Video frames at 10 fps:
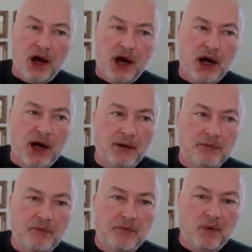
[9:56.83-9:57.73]

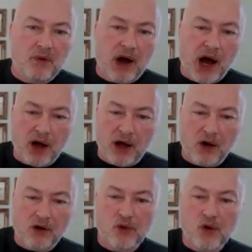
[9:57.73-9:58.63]
Um, I'll
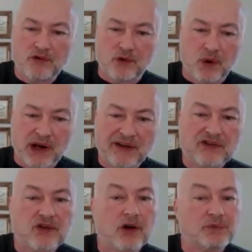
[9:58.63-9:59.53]
go over what I
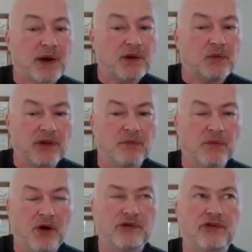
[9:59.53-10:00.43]
saw as probably one of the
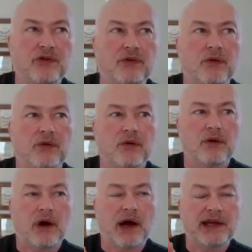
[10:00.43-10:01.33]
most
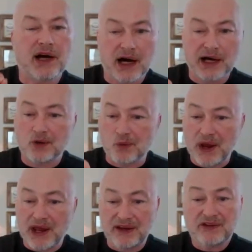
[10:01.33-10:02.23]
iconic
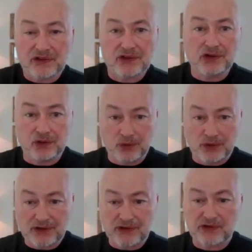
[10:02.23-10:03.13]
ways to do
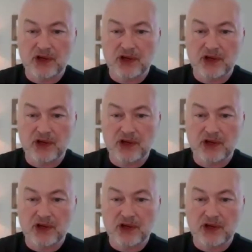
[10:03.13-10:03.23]
this.